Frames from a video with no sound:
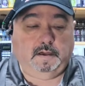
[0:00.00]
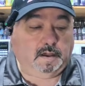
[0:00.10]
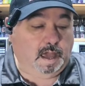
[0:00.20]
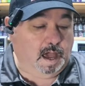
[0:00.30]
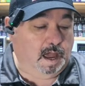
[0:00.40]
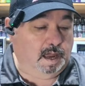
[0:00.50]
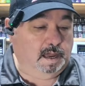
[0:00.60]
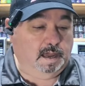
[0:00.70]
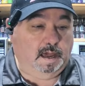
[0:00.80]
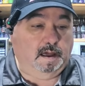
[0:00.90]

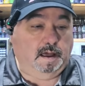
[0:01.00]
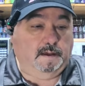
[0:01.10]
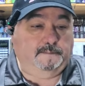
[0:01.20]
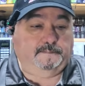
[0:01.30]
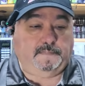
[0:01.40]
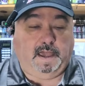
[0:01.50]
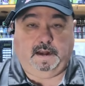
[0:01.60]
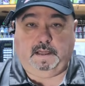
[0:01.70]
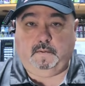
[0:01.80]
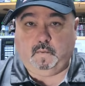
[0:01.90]
Okay.
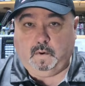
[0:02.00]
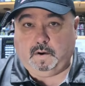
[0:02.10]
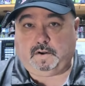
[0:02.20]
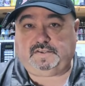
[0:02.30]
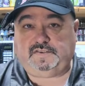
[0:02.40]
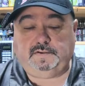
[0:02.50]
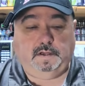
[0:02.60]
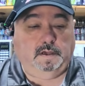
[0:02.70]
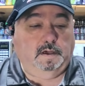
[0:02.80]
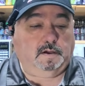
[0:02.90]
And it works.
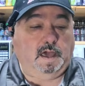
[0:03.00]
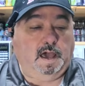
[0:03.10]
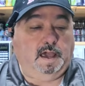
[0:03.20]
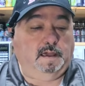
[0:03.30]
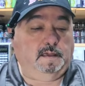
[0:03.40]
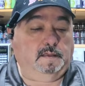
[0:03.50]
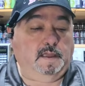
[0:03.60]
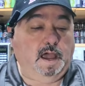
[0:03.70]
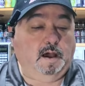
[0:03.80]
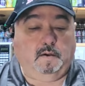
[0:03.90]
Okay.
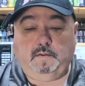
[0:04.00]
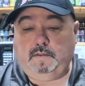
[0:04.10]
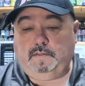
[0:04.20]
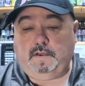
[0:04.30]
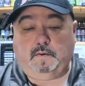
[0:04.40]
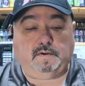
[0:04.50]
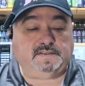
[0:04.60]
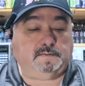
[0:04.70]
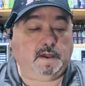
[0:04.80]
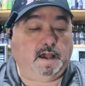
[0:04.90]
Now there were
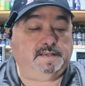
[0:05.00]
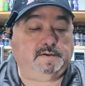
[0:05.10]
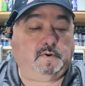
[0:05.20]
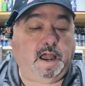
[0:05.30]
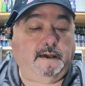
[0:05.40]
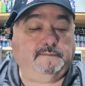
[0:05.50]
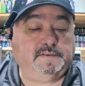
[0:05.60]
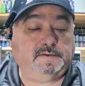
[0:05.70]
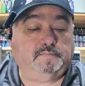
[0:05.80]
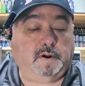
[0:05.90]
some guys that were having
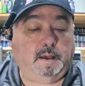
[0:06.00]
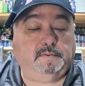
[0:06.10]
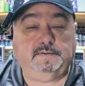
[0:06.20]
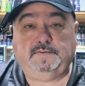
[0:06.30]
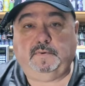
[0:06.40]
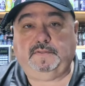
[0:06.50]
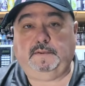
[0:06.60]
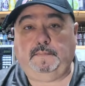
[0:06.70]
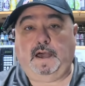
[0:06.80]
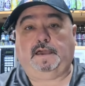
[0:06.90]
some problems with
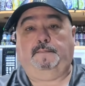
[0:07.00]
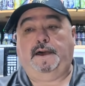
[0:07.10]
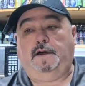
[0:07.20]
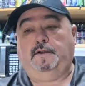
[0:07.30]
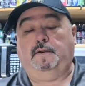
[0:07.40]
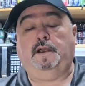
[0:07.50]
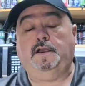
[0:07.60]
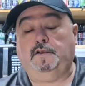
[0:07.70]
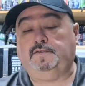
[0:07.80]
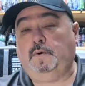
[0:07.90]
the mica powder.
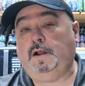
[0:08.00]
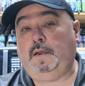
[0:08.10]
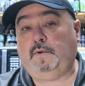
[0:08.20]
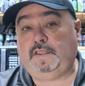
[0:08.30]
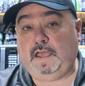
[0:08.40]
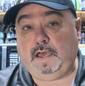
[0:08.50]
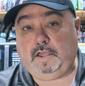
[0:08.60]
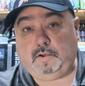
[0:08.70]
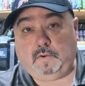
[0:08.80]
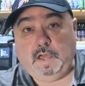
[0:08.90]
Here's what I would tell
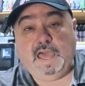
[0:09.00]
you.